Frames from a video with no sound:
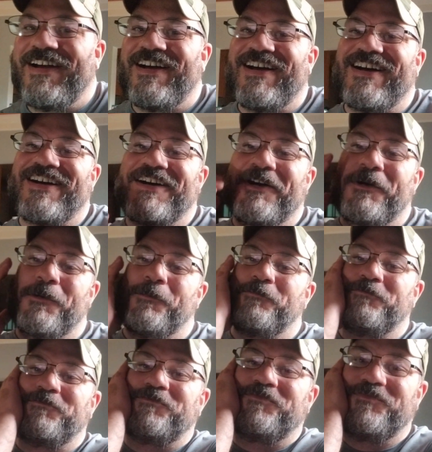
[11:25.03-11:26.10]

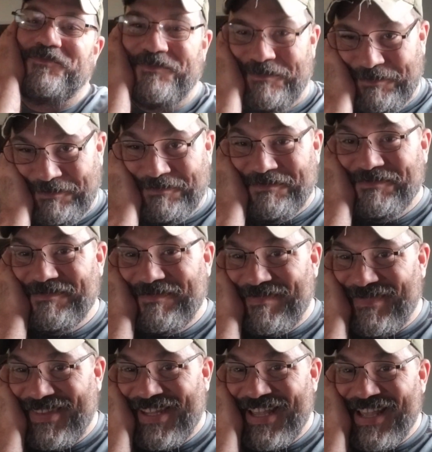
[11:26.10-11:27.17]
um,
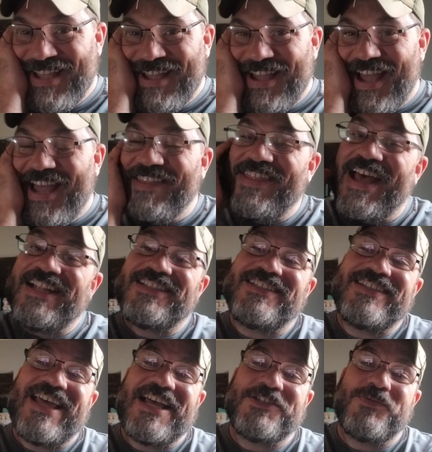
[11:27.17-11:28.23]
and
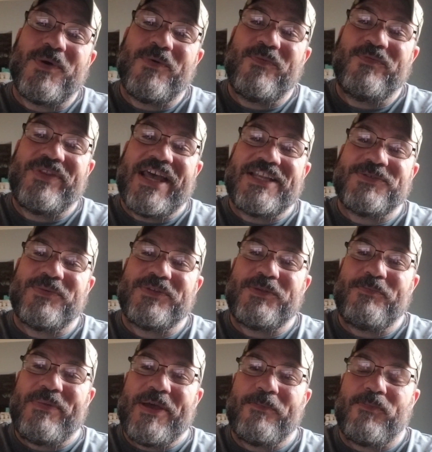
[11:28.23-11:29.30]
that's what the
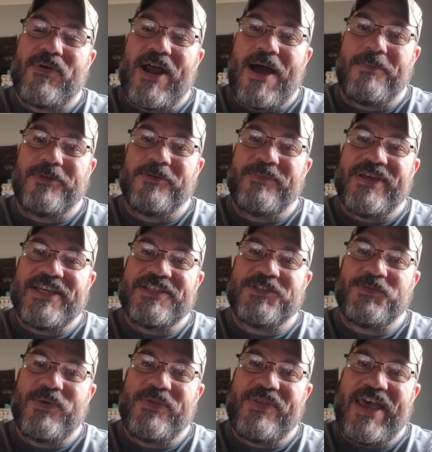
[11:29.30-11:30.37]
big problem is
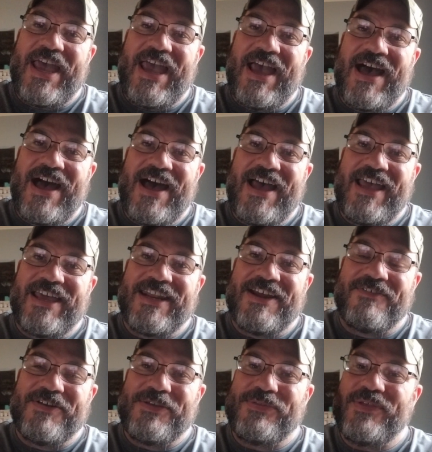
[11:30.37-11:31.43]
with AI and
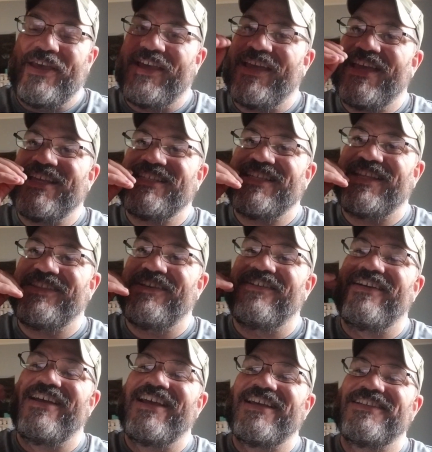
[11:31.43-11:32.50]
everything is that there
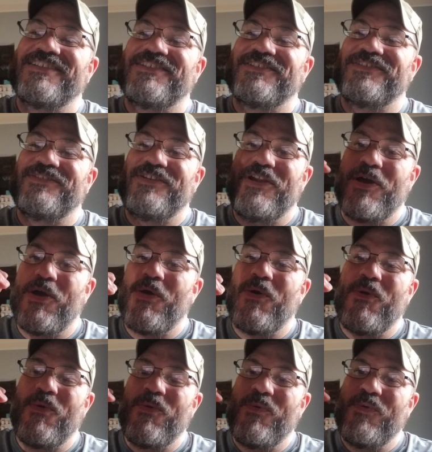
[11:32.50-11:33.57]
is
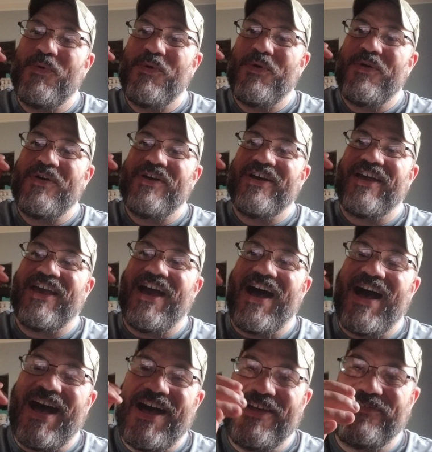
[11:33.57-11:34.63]
no
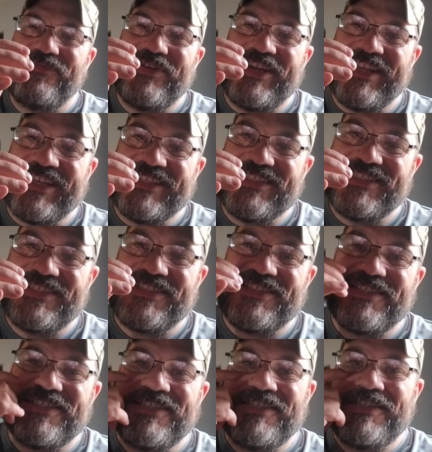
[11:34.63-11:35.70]

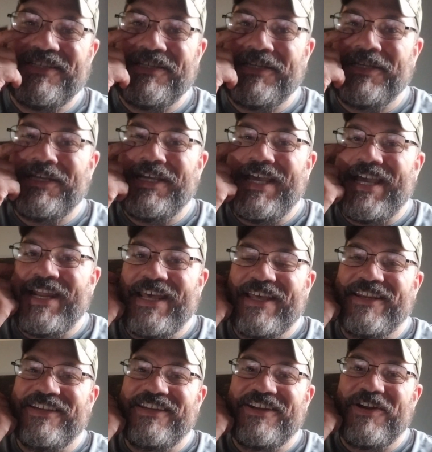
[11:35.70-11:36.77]
confidence in
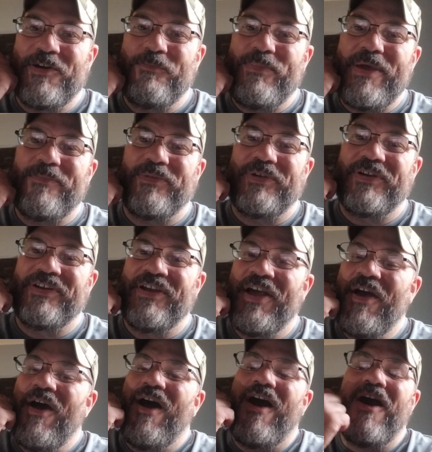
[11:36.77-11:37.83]
it. You know, people are,
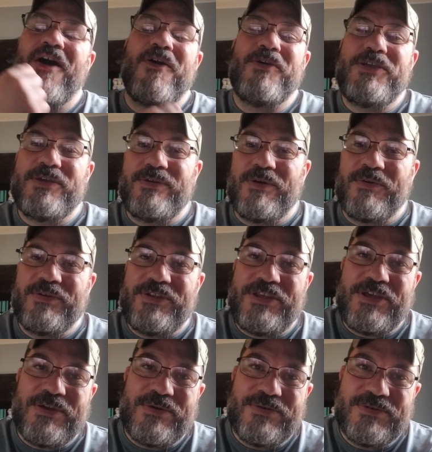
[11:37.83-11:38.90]
oh, you don't
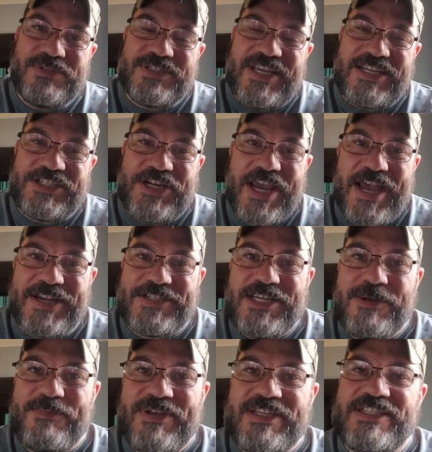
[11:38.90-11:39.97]
use
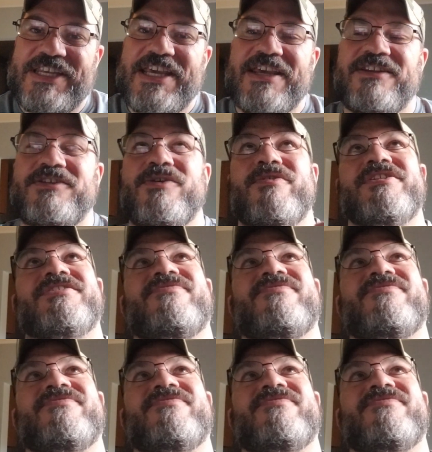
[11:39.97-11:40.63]
ChatGPT to its